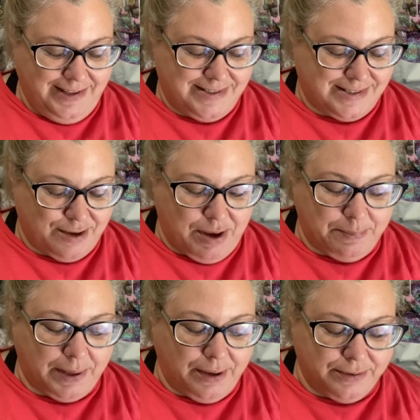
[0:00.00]
So I
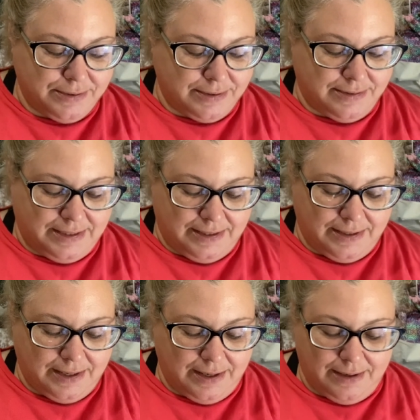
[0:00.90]
bought
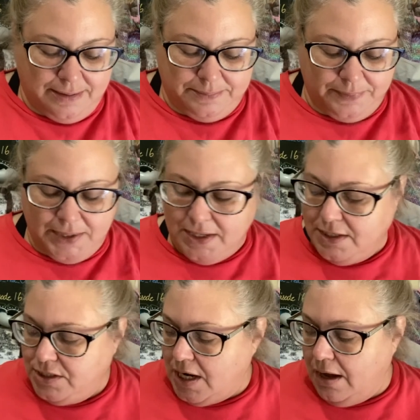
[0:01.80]
the
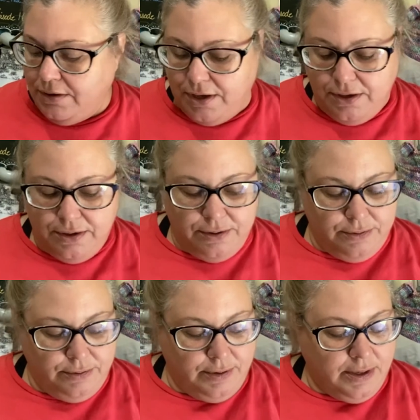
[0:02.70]

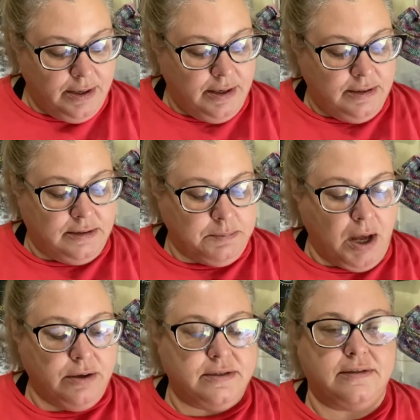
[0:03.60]
ChowGoo
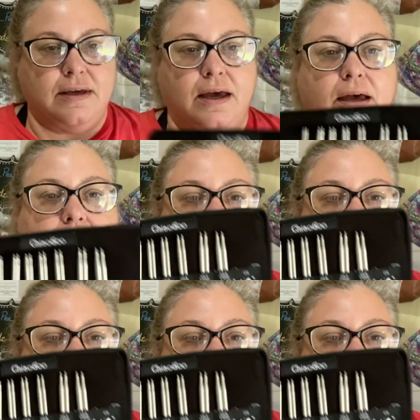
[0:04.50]
small set